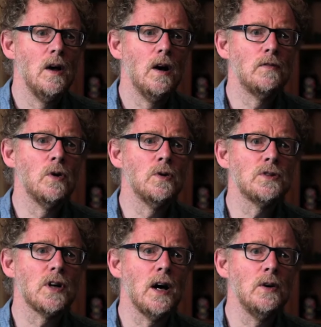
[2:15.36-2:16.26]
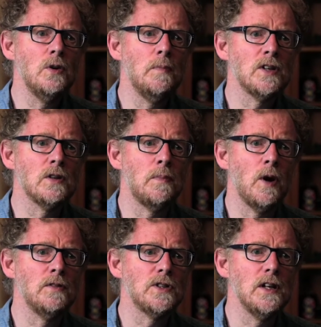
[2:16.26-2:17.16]
Of course, how you measure
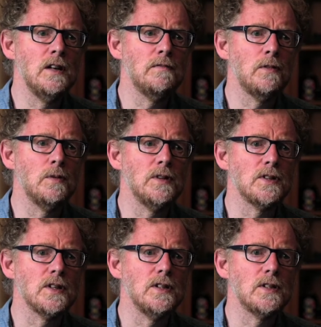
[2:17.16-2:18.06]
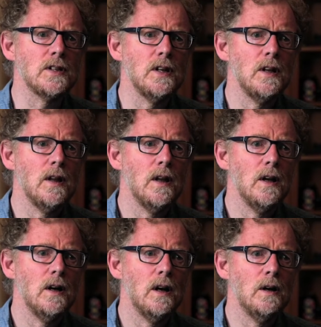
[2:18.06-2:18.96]
poverty influences
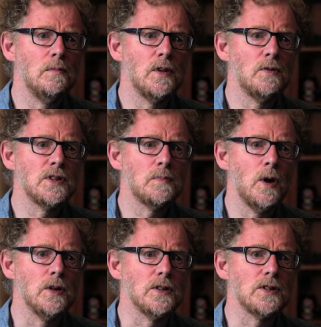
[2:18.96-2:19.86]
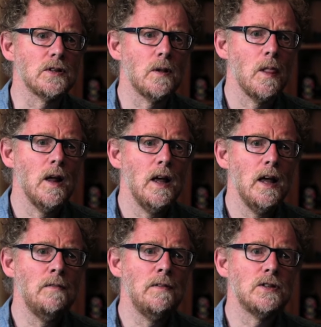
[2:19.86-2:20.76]
the response.
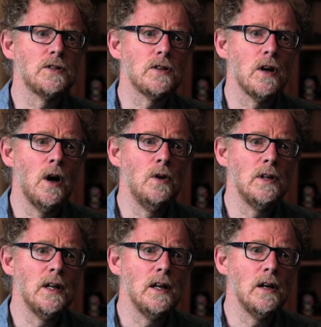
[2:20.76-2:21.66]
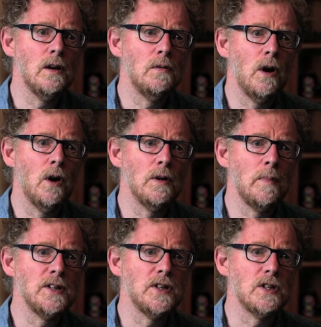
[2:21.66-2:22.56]
If it's only on the
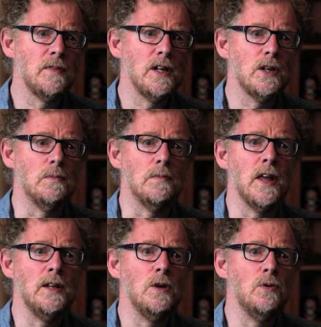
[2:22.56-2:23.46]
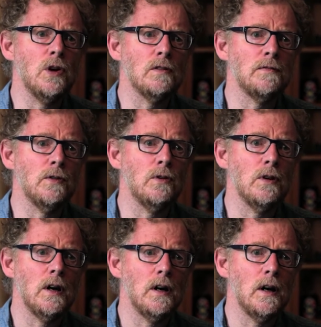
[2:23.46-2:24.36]
basis of income, then you look
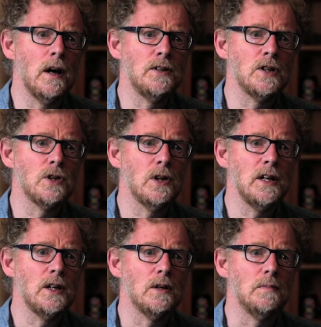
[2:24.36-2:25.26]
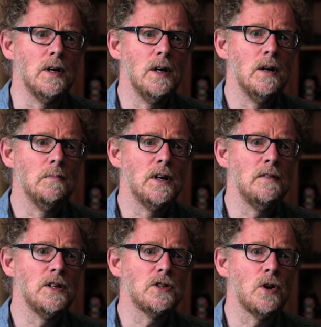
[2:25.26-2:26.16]
for additional income. But
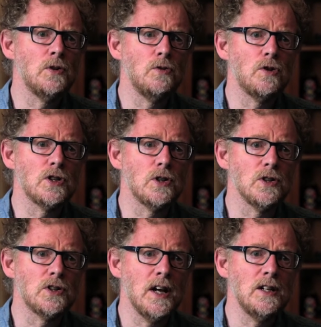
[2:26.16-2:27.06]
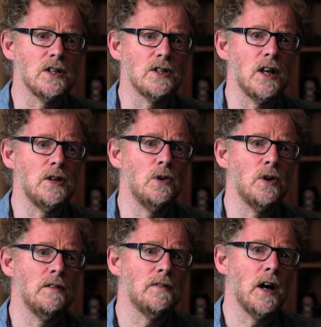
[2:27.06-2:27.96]
if it's on nutritional status, then you're
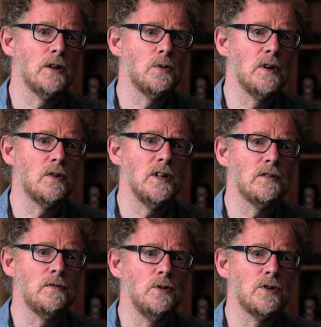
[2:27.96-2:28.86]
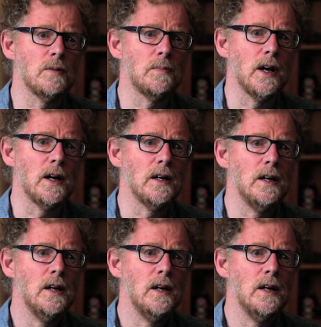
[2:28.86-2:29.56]
looking for how to increase food supply.